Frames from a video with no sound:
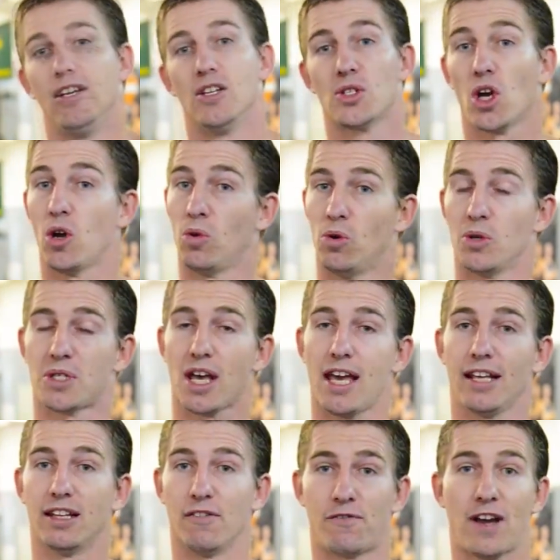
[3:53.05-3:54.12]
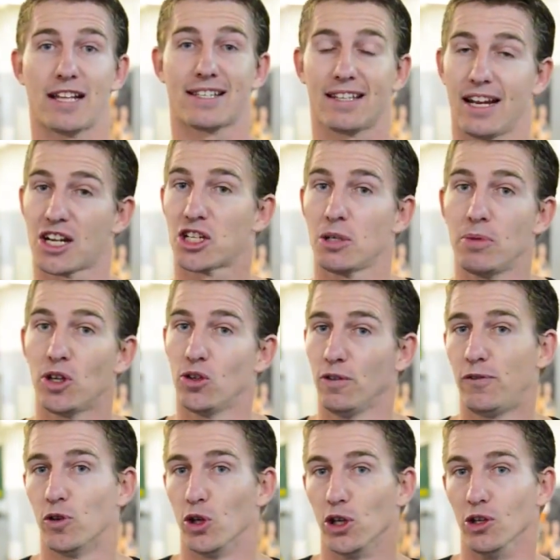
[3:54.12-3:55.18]
So we were saying that fats can actually be good
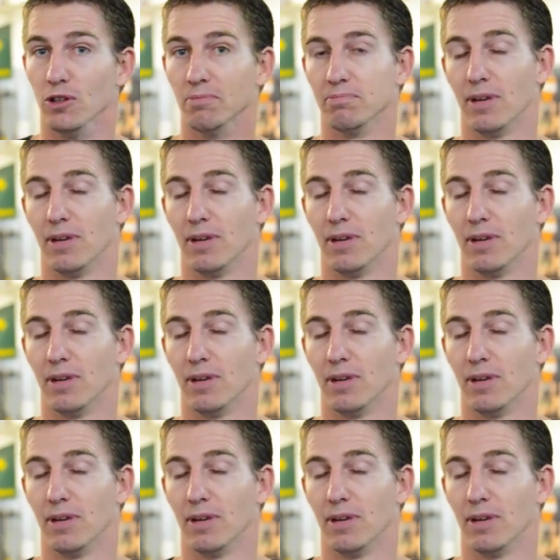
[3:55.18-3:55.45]
for you.